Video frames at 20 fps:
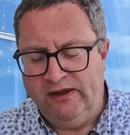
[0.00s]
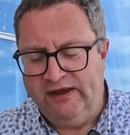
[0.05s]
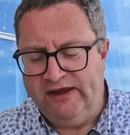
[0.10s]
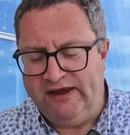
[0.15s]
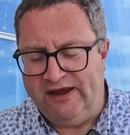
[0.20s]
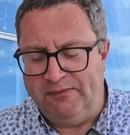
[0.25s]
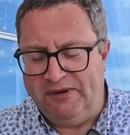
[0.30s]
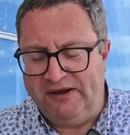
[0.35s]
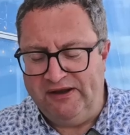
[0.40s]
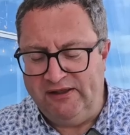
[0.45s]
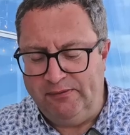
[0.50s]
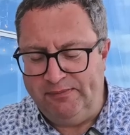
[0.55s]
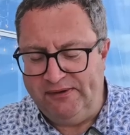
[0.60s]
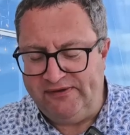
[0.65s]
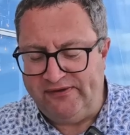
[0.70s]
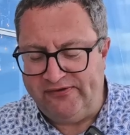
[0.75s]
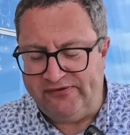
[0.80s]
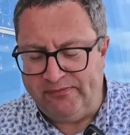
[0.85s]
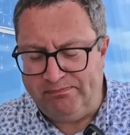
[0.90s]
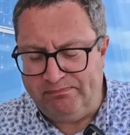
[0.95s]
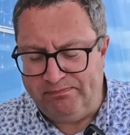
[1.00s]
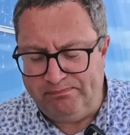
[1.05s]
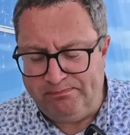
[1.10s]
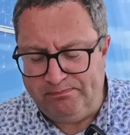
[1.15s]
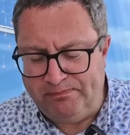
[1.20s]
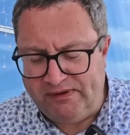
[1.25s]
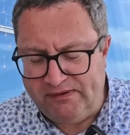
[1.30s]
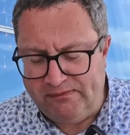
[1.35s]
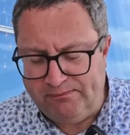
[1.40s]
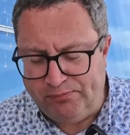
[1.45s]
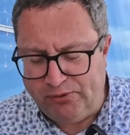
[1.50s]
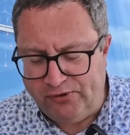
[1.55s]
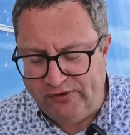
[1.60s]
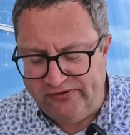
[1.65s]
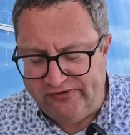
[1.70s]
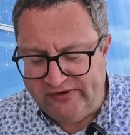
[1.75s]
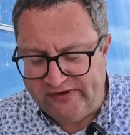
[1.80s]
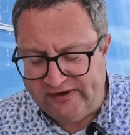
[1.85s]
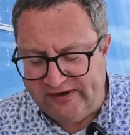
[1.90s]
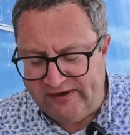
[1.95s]
Yeah, I'm a little bit
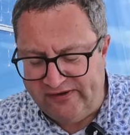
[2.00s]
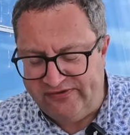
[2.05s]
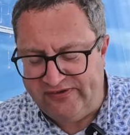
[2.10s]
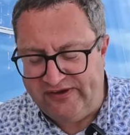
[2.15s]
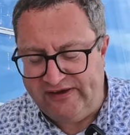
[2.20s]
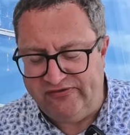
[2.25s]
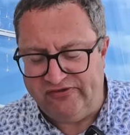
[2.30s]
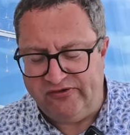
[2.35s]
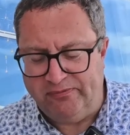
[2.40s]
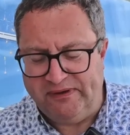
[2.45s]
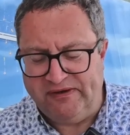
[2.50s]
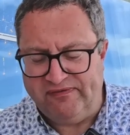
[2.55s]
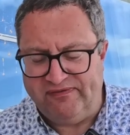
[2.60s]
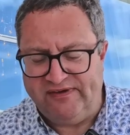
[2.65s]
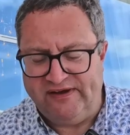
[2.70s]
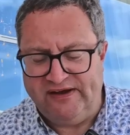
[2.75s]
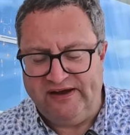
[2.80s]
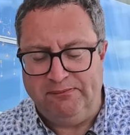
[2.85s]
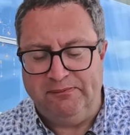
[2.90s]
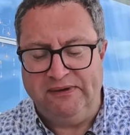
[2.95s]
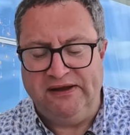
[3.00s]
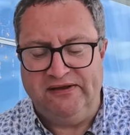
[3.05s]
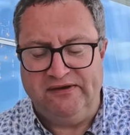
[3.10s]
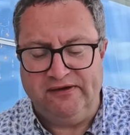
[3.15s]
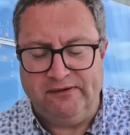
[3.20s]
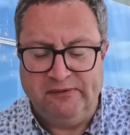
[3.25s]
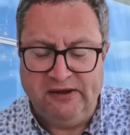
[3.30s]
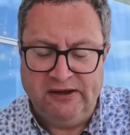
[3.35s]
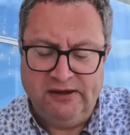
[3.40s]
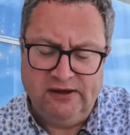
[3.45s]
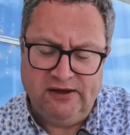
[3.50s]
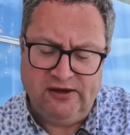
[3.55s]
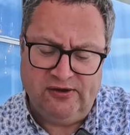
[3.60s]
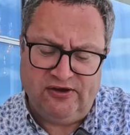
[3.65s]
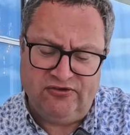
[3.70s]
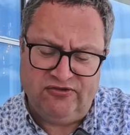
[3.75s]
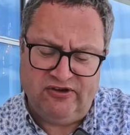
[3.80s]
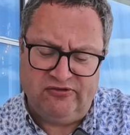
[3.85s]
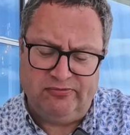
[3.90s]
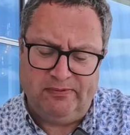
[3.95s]
disappointed that it seems to be fairly medium.
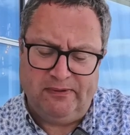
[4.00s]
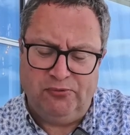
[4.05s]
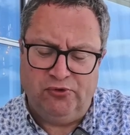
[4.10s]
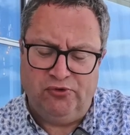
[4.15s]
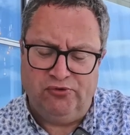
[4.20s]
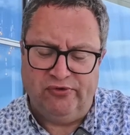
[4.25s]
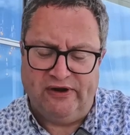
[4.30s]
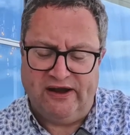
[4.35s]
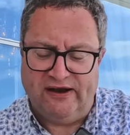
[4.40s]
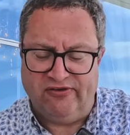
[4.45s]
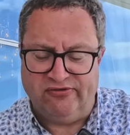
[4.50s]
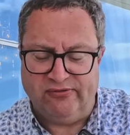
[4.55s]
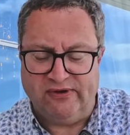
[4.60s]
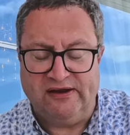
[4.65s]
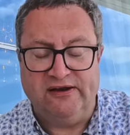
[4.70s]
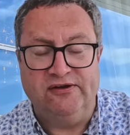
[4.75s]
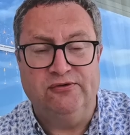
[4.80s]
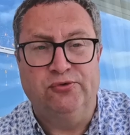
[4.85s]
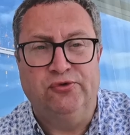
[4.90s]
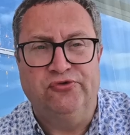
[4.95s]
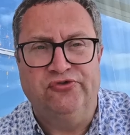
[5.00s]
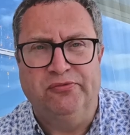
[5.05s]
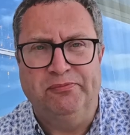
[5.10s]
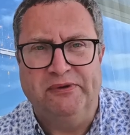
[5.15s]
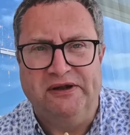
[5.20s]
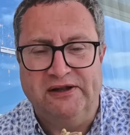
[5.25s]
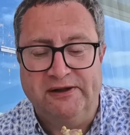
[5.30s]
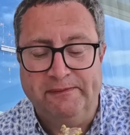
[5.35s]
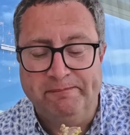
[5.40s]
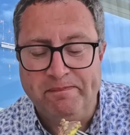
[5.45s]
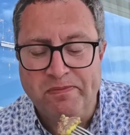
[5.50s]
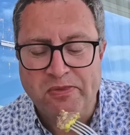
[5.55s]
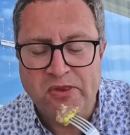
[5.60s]
Actually, it's a bit more rare as we're heading towards the middle.